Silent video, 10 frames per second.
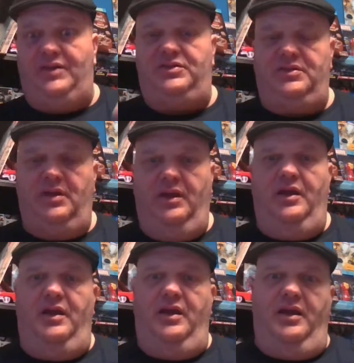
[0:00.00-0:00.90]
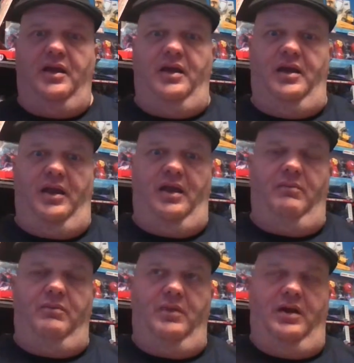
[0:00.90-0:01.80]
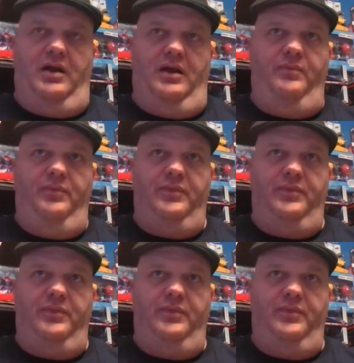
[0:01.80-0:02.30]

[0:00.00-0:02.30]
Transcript: that's a, uh,